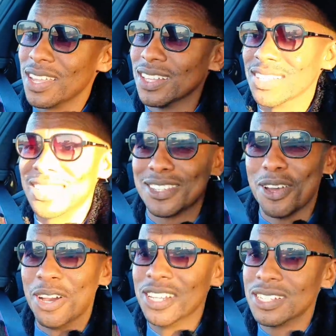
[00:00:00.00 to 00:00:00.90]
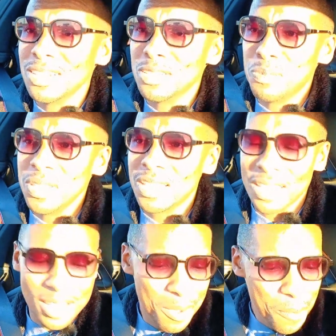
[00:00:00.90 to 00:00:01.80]
else. Honestly
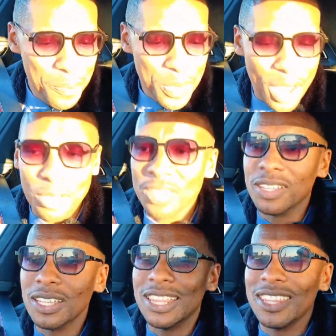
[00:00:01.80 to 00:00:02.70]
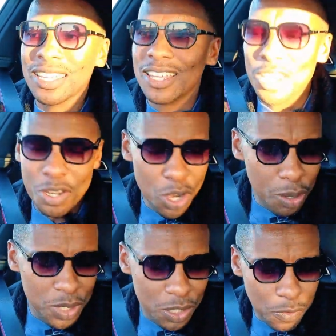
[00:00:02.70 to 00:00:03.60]
speaking, how the gear
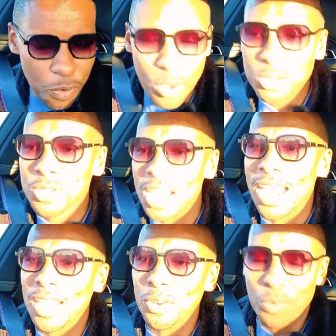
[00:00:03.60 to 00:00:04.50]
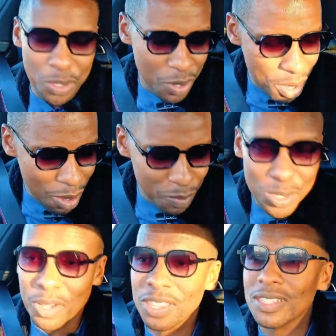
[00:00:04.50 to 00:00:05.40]
knob just falls to hand when your arm
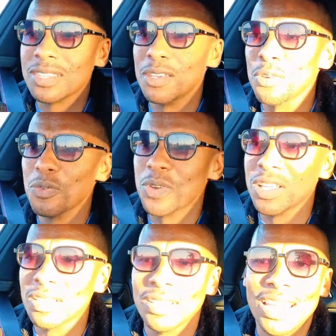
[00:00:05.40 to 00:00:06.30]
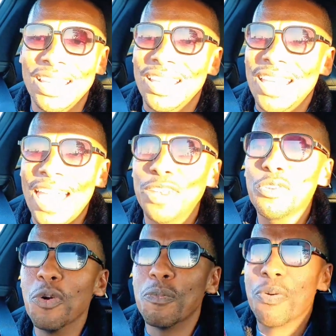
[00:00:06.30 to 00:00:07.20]
is on the steering wheel. At
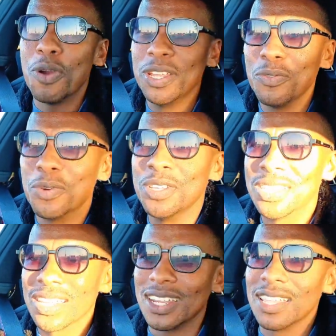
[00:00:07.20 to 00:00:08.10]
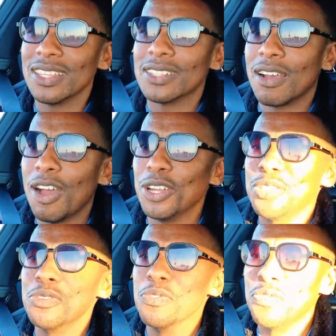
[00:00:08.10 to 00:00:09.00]
no point when you're sitting in this car
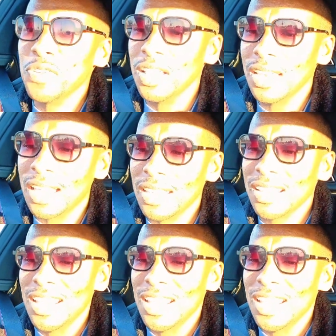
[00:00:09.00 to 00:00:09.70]
do you feel like